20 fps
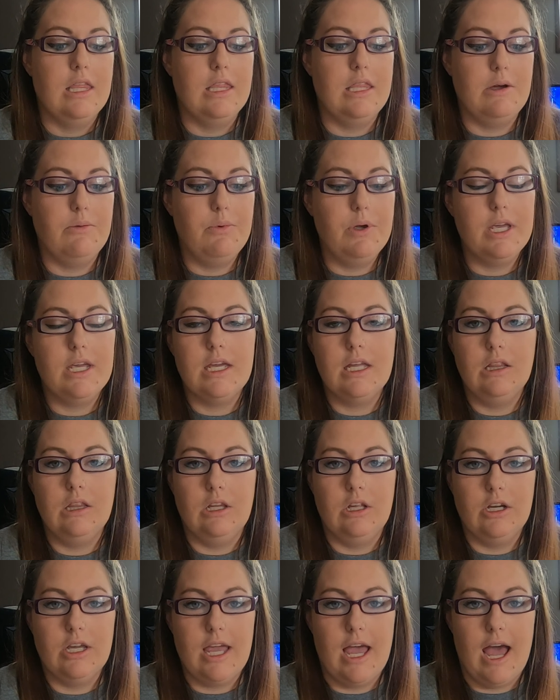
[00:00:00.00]
Then we
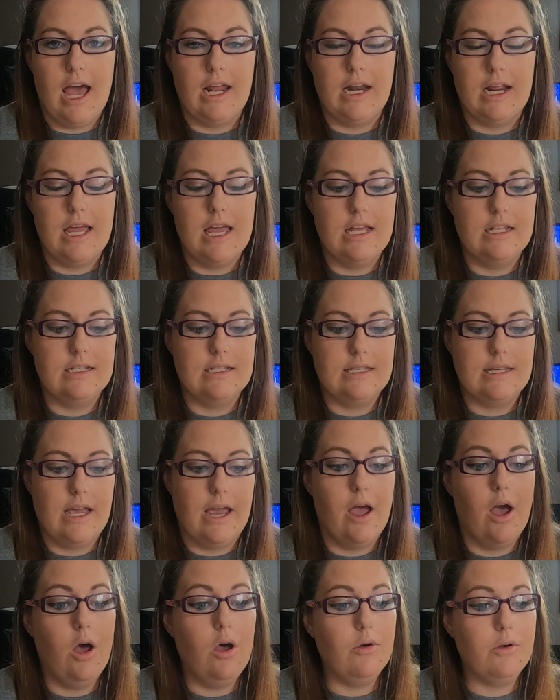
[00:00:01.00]
can look at it and
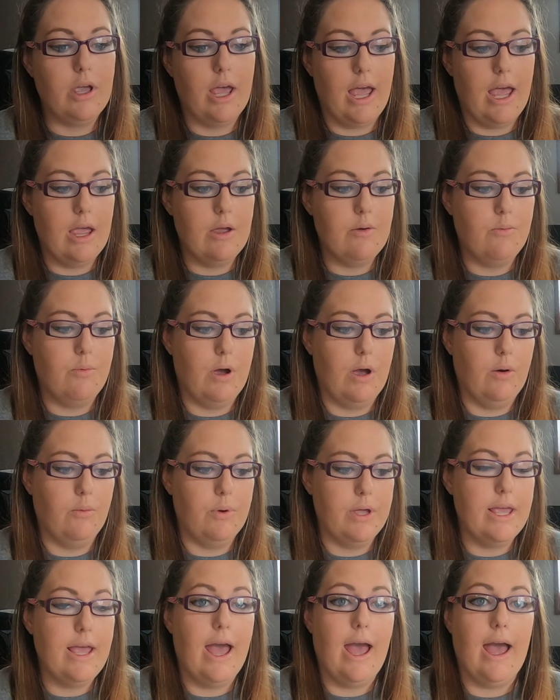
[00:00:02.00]
say, okay, well,
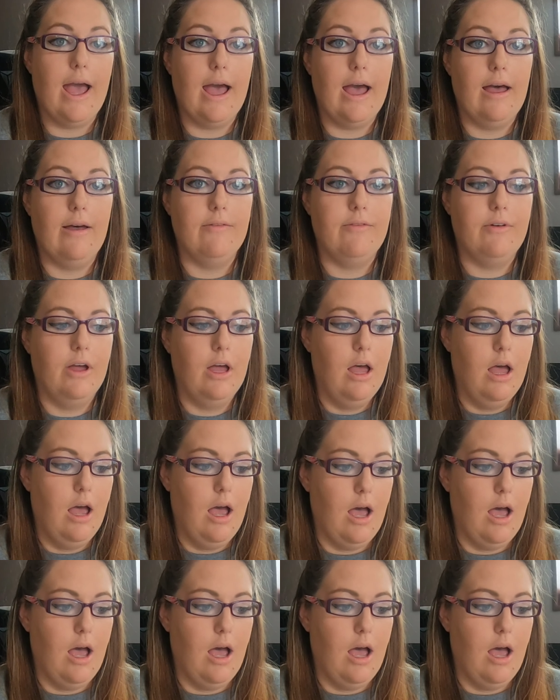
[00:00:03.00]
we have,